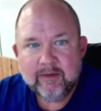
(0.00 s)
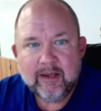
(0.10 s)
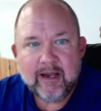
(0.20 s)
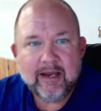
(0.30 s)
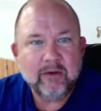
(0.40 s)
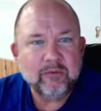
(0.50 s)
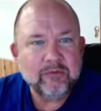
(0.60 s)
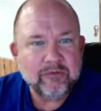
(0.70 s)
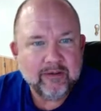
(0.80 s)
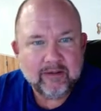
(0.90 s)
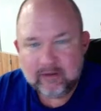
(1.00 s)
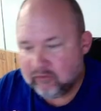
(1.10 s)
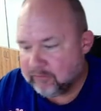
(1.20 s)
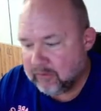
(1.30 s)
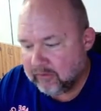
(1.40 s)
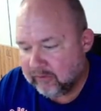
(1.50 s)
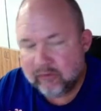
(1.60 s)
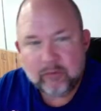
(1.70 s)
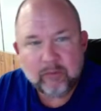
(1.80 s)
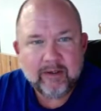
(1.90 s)
I don't see an exponent. So
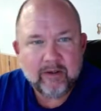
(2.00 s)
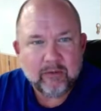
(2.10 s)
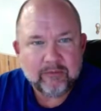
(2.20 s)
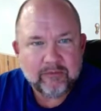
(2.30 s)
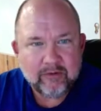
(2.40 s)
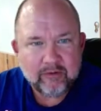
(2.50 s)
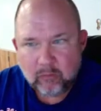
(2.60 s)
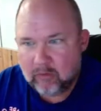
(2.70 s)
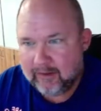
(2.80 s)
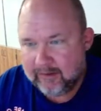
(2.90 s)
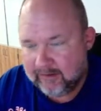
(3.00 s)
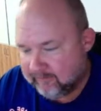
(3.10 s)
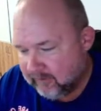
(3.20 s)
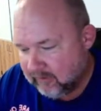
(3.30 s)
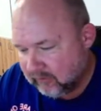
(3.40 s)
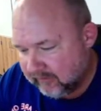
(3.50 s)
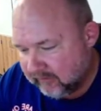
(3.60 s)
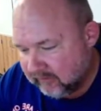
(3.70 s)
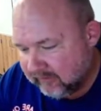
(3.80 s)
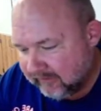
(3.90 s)
the one I don't see is a 1. So
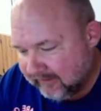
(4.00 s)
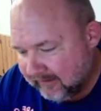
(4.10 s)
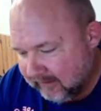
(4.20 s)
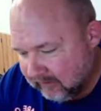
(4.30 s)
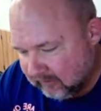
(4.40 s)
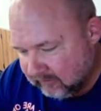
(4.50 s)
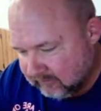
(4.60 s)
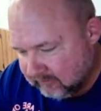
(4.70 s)
this is linear.